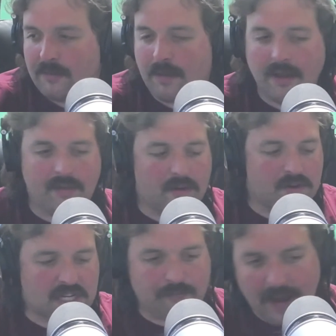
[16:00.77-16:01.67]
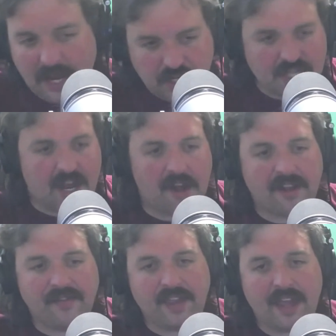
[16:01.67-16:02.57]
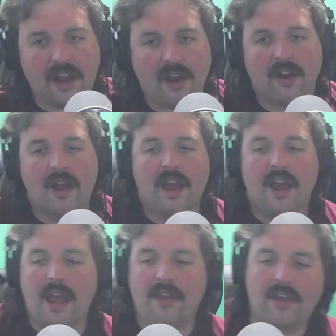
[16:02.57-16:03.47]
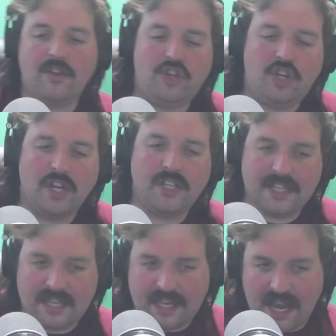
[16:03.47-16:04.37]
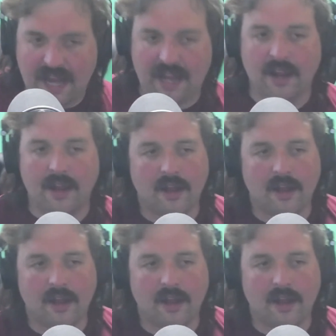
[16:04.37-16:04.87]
But there's expansion talk in the air. And then just today,